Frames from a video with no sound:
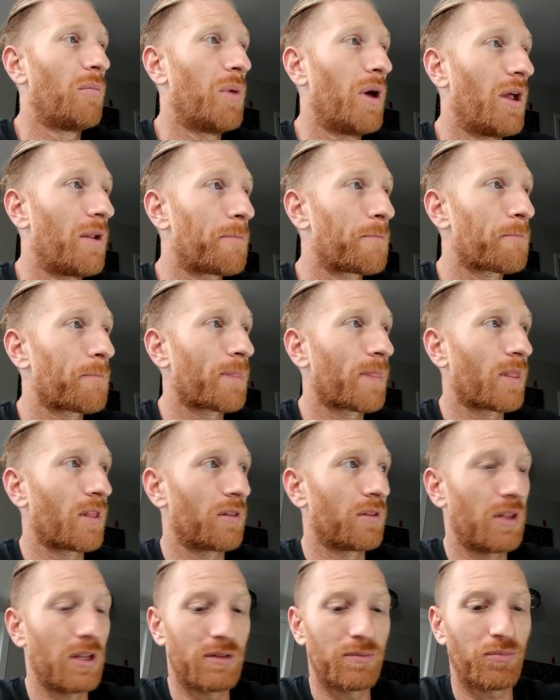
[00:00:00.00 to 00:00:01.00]
But
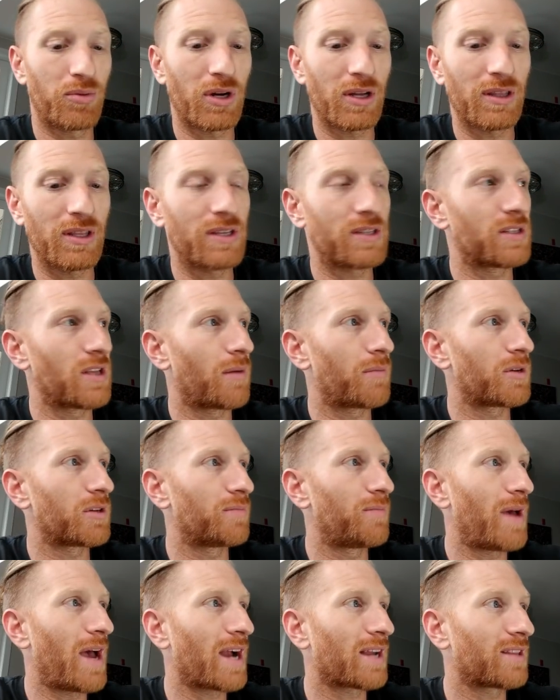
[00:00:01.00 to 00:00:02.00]
let's bring these
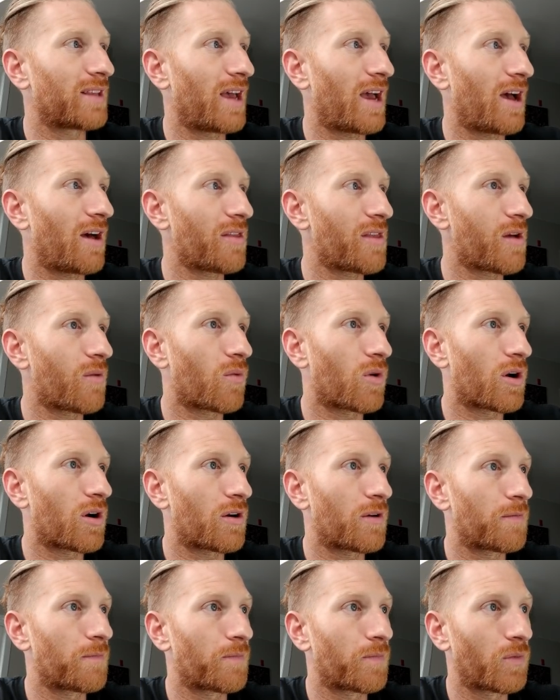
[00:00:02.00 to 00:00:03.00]
numbers back to how they
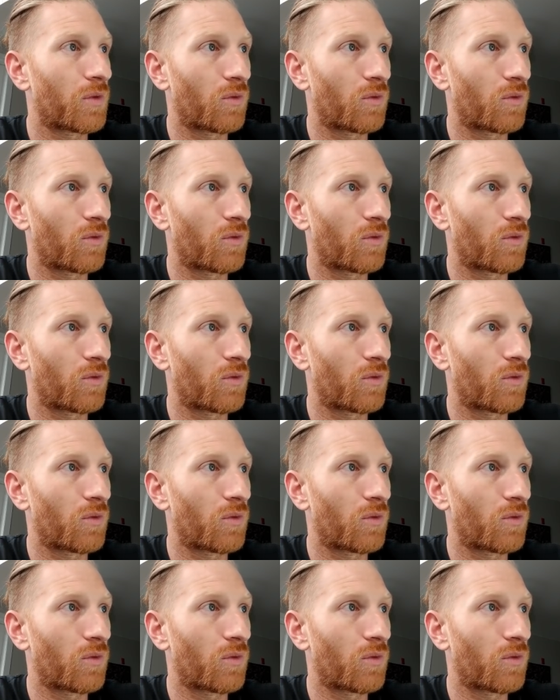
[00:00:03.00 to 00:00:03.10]
were.